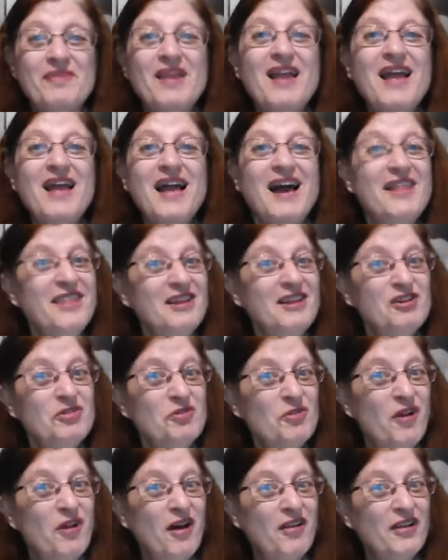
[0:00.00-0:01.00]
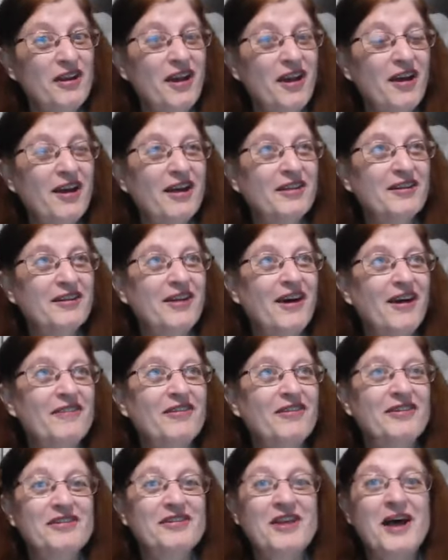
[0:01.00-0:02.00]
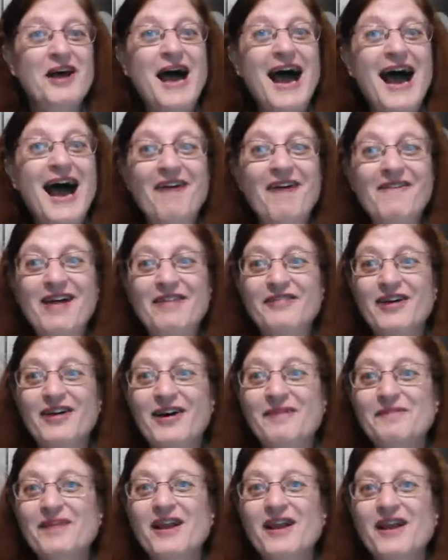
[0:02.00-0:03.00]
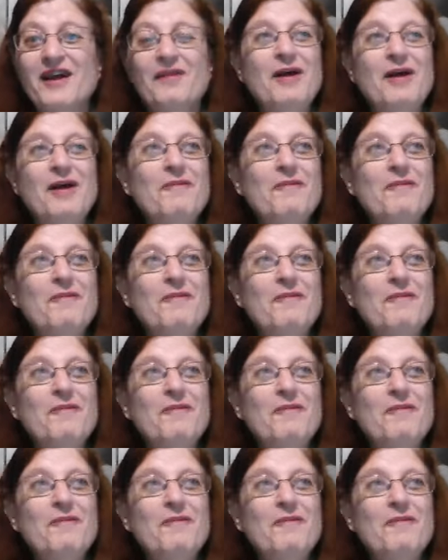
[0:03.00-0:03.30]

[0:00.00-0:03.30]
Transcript: I think she was rather nervous. However, when we